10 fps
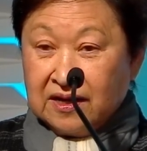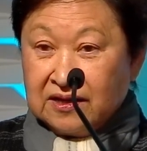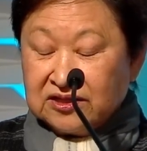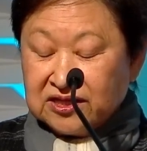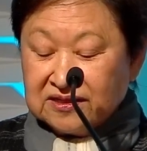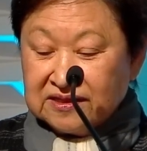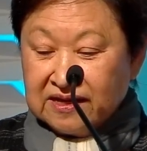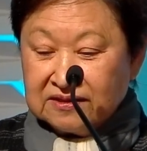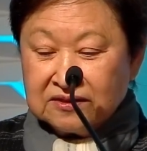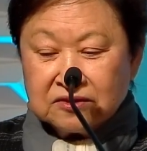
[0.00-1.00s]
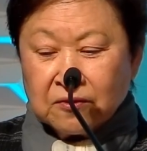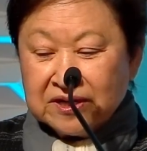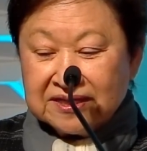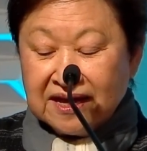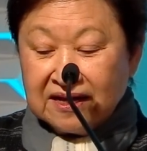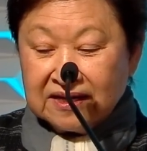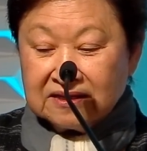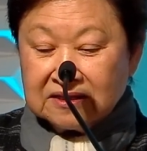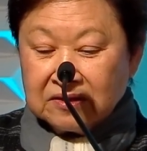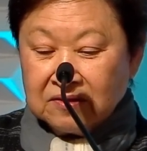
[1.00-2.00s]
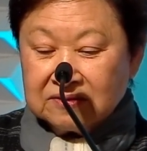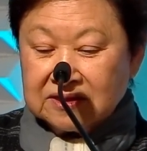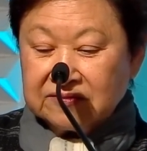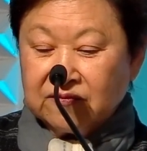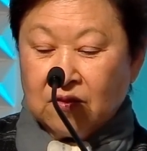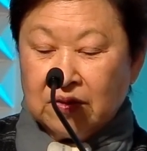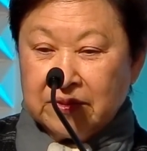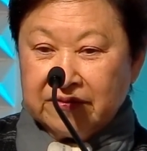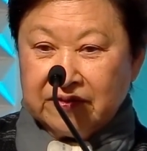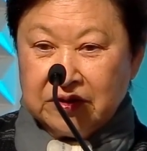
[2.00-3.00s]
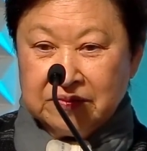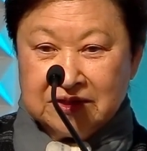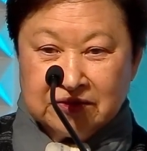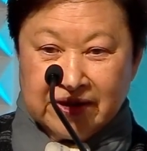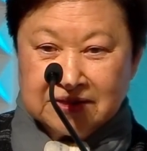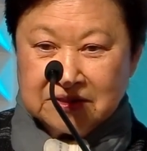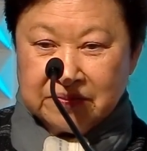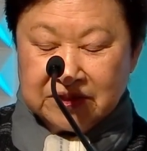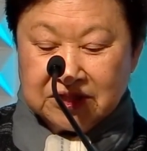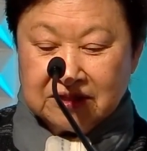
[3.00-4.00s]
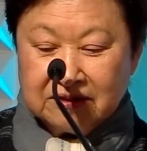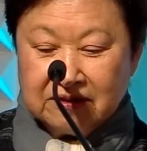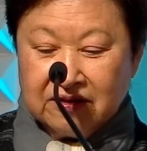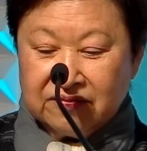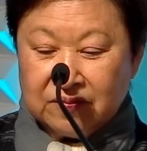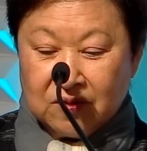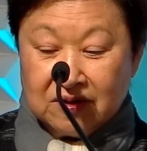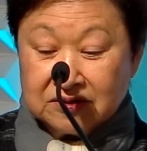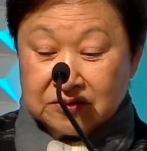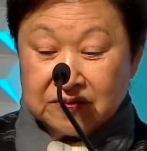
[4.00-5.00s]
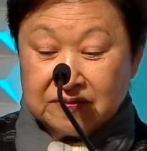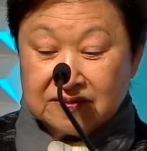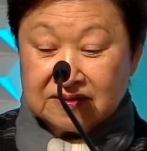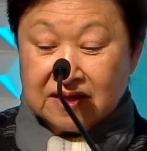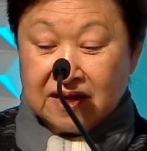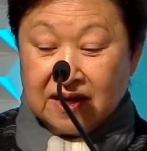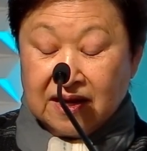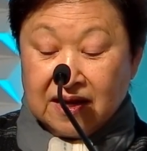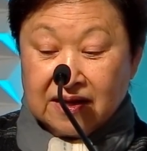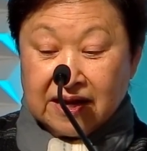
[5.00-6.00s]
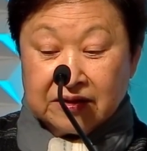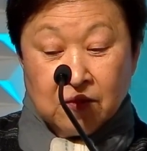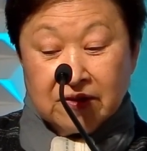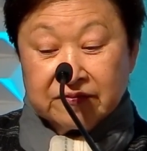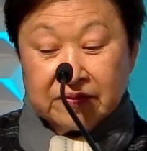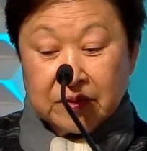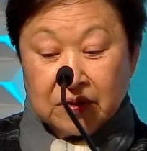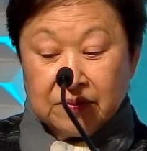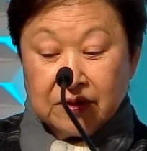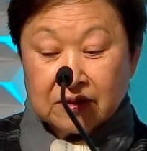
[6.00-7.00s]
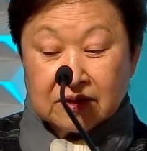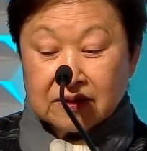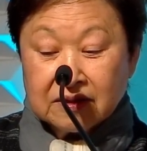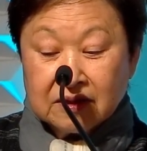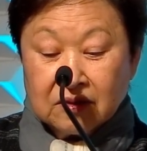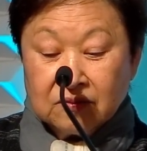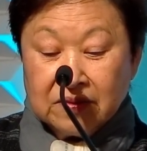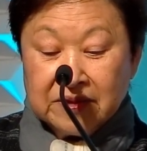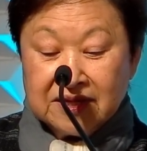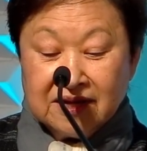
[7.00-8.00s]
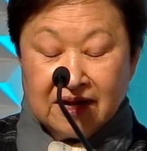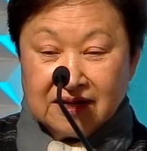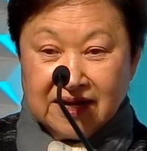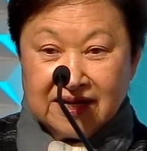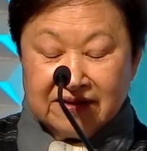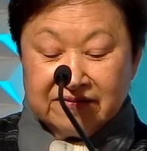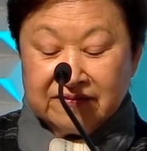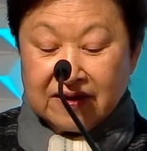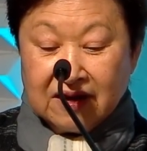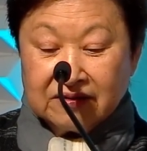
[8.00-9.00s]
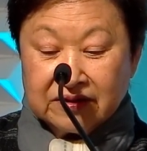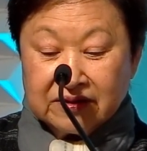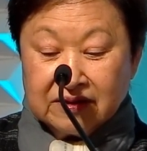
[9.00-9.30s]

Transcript: She says, storytelling is the oldest form of human transmission of moral truths. And I quote from her book, Woman, Native, Other.